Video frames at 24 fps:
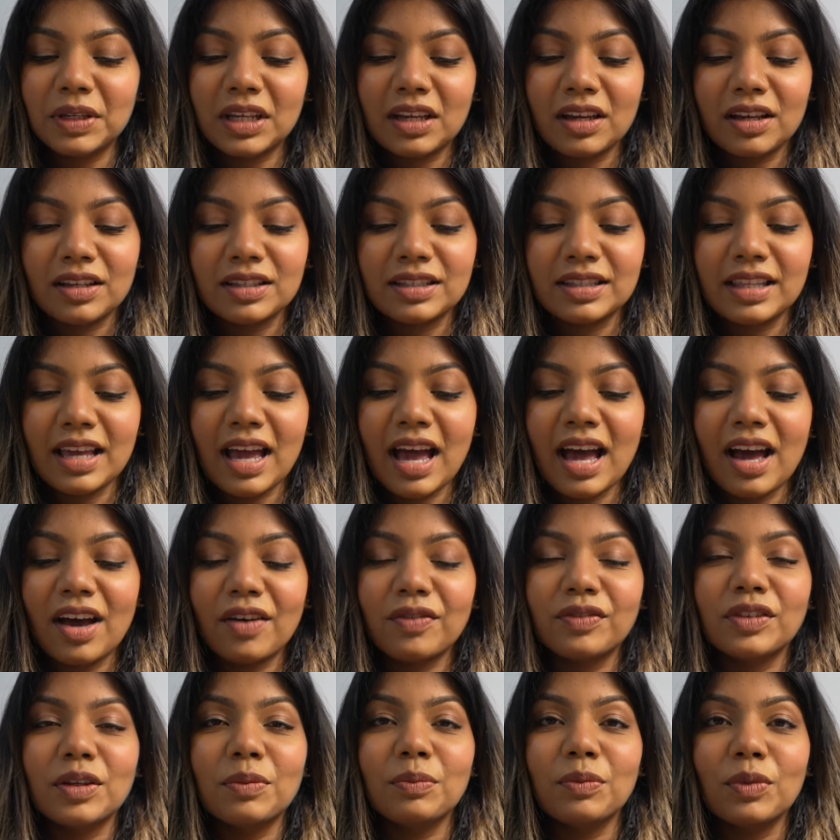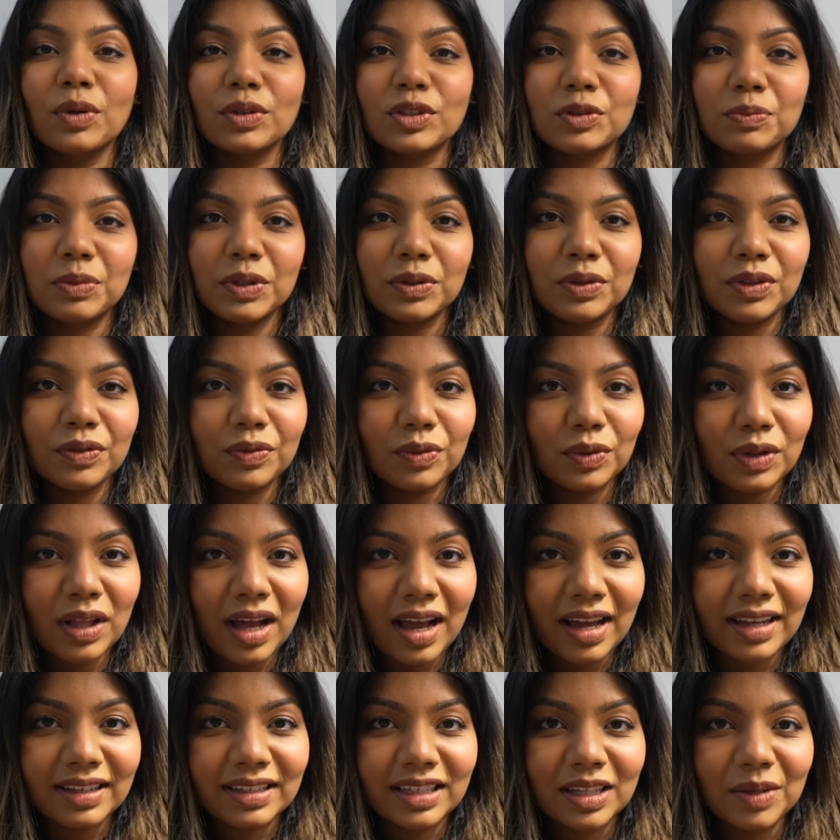because they have the most beautiful
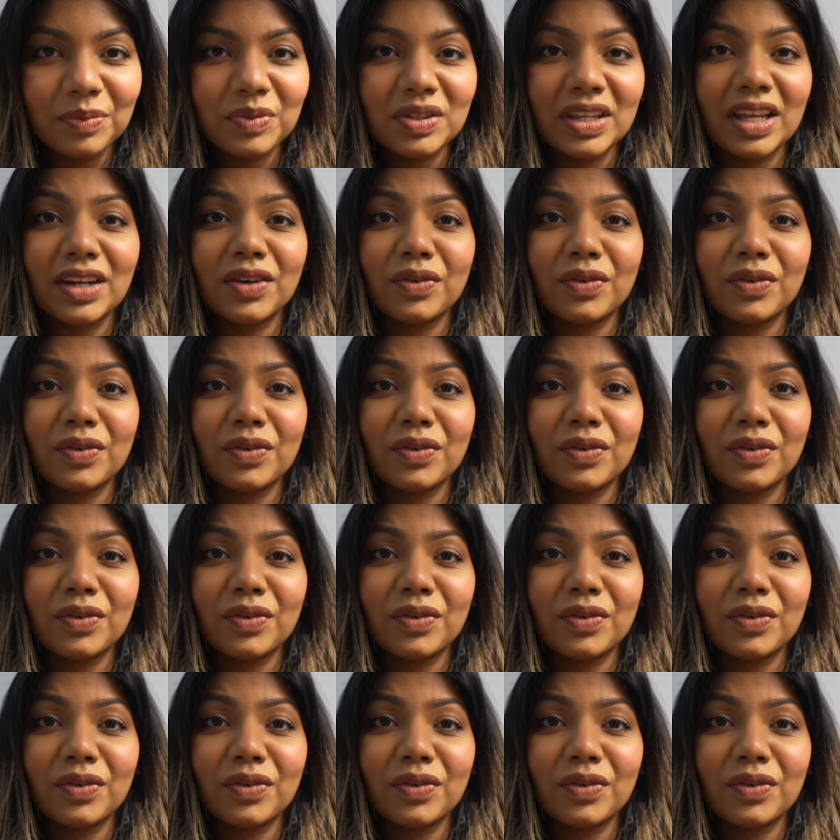items,